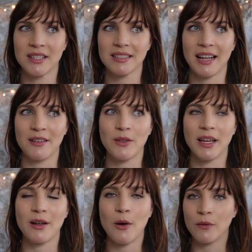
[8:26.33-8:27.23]
this kind of
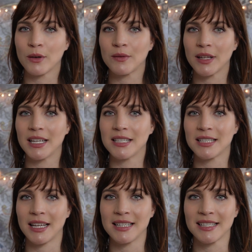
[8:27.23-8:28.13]
like overinflated
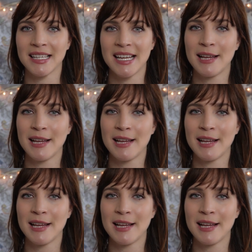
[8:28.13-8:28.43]
sense